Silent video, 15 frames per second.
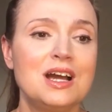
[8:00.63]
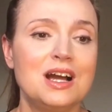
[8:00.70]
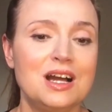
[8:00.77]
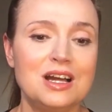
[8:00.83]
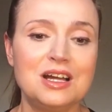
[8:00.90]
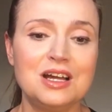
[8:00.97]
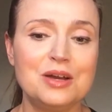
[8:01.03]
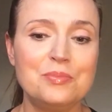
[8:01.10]

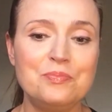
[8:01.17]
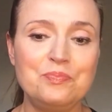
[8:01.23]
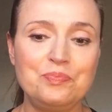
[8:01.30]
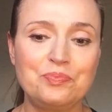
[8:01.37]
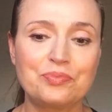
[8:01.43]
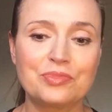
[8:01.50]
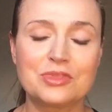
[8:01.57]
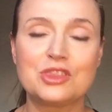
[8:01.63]

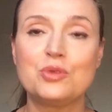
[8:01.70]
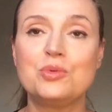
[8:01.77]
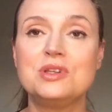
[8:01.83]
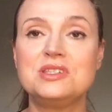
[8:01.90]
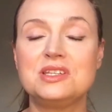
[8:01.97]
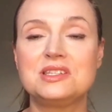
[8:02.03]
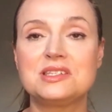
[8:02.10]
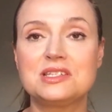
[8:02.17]
There
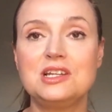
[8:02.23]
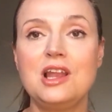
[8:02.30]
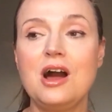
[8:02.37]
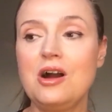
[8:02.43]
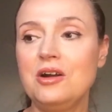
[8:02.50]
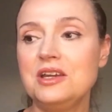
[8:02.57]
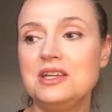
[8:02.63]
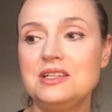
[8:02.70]
was a
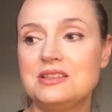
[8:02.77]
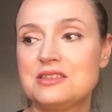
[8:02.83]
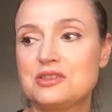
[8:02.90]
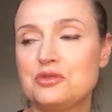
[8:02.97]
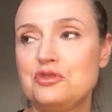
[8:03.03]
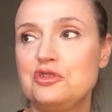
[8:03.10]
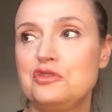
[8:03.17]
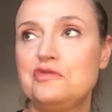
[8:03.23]
slight
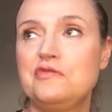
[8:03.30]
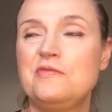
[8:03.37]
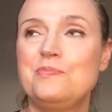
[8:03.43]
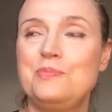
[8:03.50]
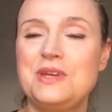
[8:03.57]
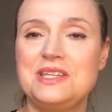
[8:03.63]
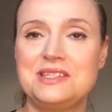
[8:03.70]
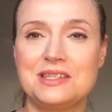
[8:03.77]
sort of
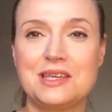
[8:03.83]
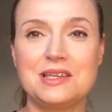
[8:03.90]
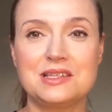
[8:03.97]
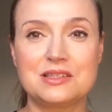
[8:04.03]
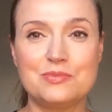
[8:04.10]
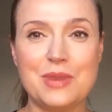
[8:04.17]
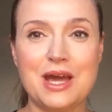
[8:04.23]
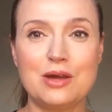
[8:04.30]
biscuit
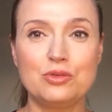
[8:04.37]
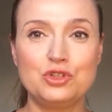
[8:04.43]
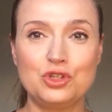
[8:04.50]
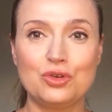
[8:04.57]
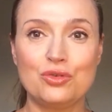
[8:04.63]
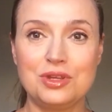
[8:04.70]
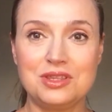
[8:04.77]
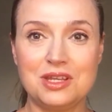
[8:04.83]
smell
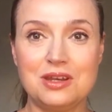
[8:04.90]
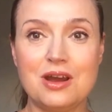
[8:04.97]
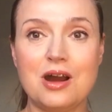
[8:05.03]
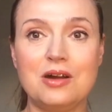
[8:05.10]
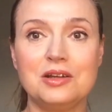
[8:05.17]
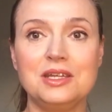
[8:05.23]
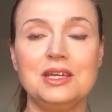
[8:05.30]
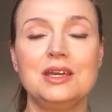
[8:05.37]
during the
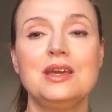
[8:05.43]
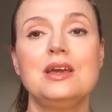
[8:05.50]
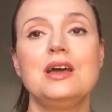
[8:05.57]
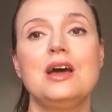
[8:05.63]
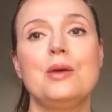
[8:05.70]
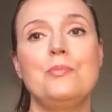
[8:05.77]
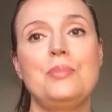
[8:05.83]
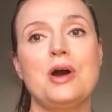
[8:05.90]
night,
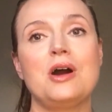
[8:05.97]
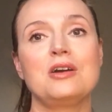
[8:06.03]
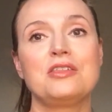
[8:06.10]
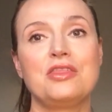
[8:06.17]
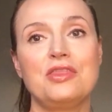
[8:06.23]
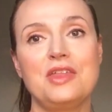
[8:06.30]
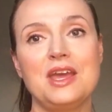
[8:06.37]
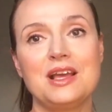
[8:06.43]
but I
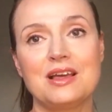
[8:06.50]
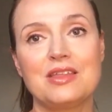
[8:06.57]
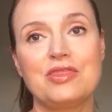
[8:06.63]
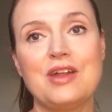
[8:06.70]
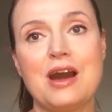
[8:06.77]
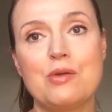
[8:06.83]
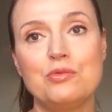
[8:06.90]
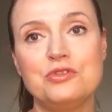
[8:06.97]
think
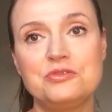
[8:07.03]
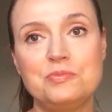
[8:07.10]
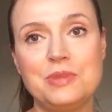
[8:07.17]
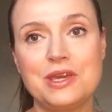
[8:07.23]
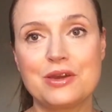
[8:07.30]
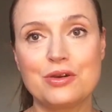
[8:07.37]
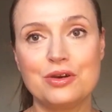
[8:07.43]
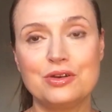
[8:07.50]
that was
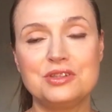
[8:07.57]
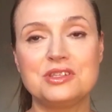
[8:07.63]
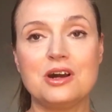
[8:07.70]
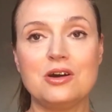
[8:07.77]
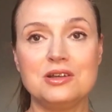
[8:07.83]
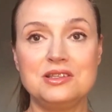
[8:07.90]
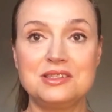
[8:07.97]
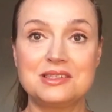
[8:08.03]
because
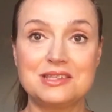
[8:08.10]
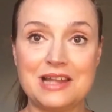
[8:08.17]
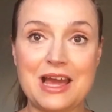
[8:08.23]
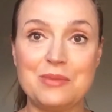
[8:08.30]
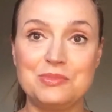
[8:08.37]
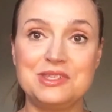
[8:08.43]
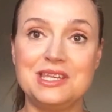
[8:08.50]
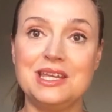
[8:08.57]
I'd
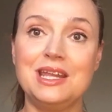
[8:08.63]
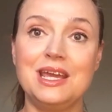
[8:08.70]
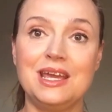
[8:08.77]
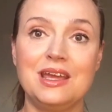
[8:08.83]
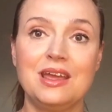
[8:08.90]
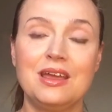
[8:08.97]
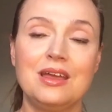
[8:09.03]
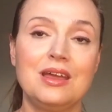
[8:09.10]
slept in
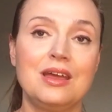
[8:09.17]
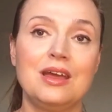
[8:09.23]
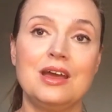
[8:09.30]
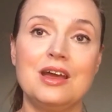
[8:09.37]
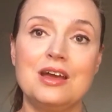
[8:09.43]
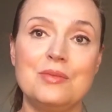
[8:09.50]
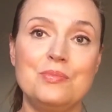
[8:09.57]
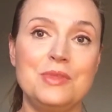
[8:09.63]
it,
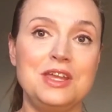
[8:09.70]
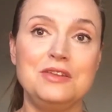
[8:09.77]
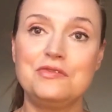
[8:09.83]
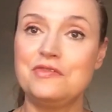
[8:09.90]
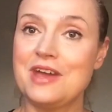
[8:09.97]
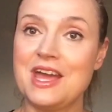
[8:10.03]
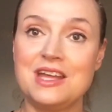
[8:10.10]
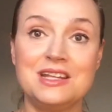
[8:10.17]
in
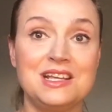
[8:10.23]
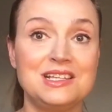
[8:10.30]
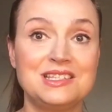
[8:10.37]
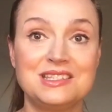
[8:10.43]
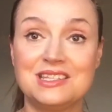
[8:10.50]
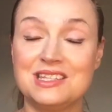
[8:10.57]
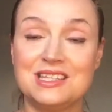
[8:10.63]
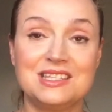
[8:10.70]
fairness
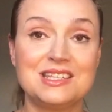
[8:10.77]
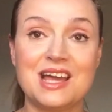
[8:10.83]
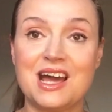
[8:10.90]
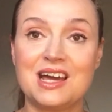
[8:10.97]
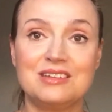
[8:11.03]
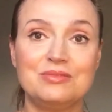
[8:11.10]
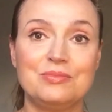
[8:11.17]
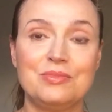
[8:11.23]
to the
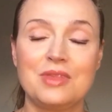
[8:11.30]
tan.